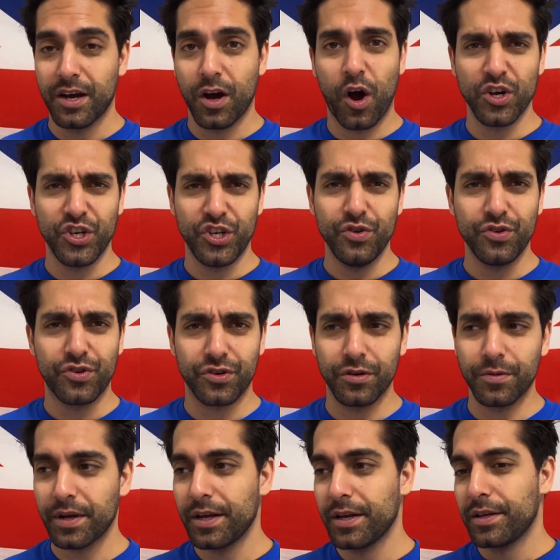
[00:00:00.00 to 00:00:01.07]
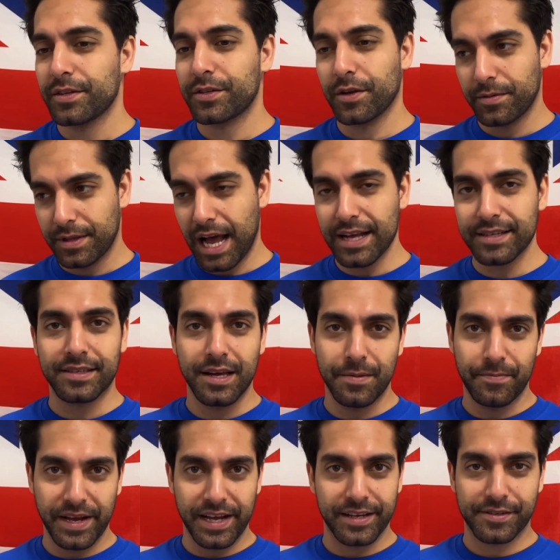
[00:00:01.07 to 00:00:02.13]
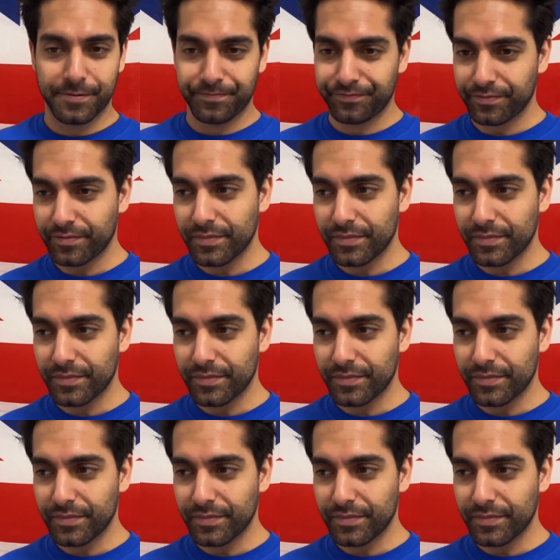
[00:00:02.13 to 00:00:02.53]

on YouTube. So that's their base.